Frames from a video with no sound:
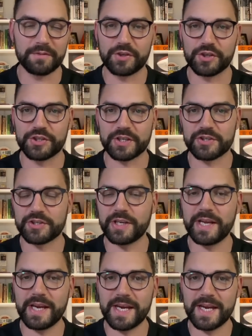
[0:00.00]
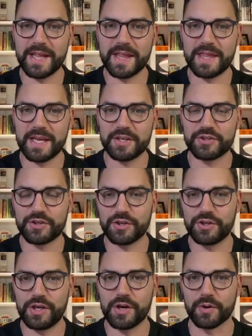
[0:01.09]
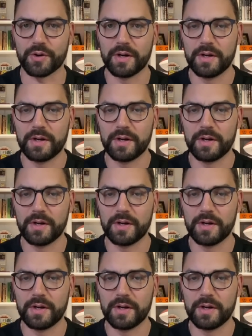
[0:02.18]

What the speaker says: to succeed this year?